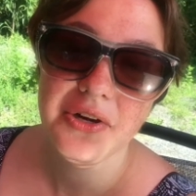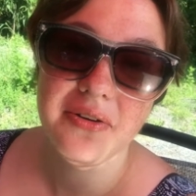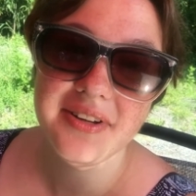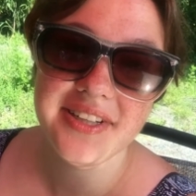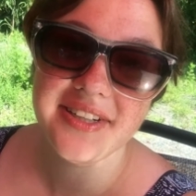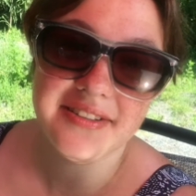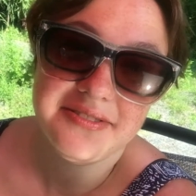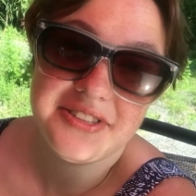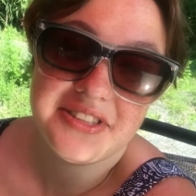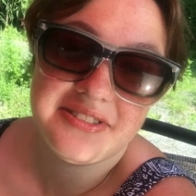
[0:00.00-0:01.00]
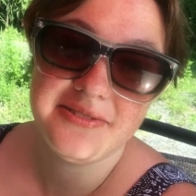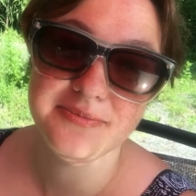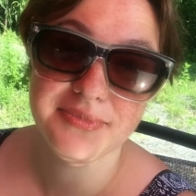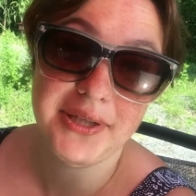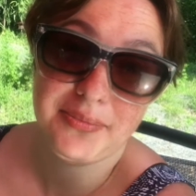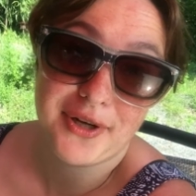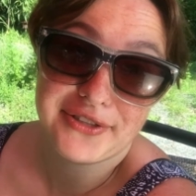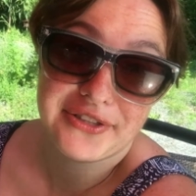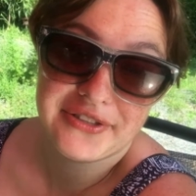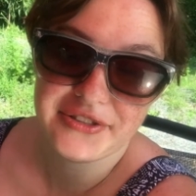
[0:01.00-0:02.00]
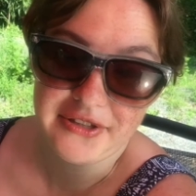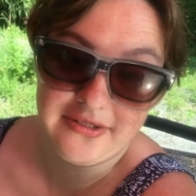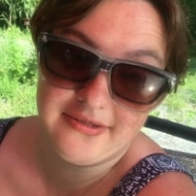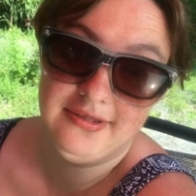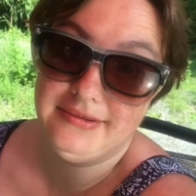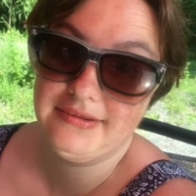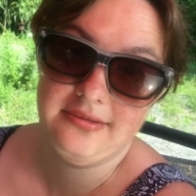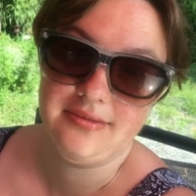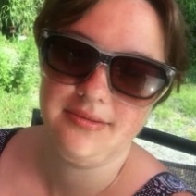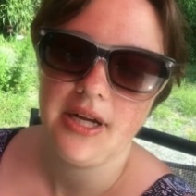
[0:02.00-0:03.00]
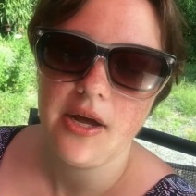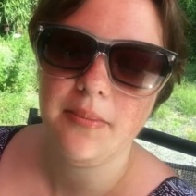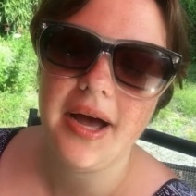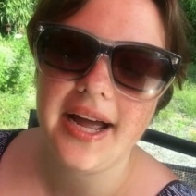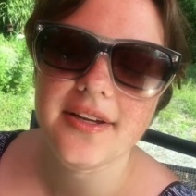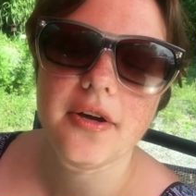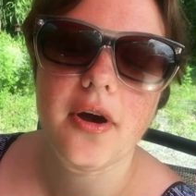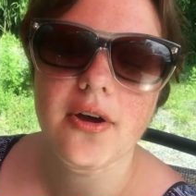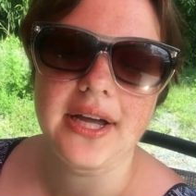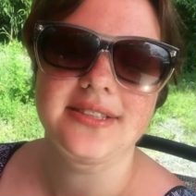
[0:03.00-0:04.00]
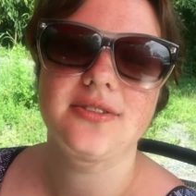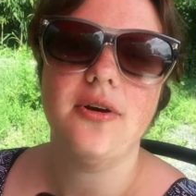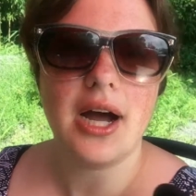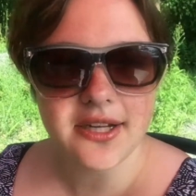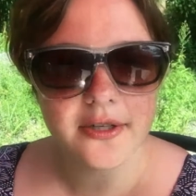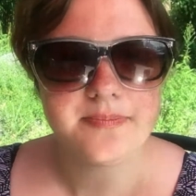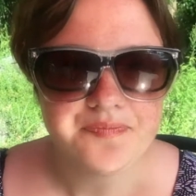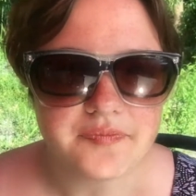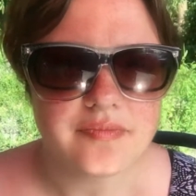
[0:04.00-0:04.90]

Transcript: Or, you know, just keep watching the show. Oh. But I know, okay, so I know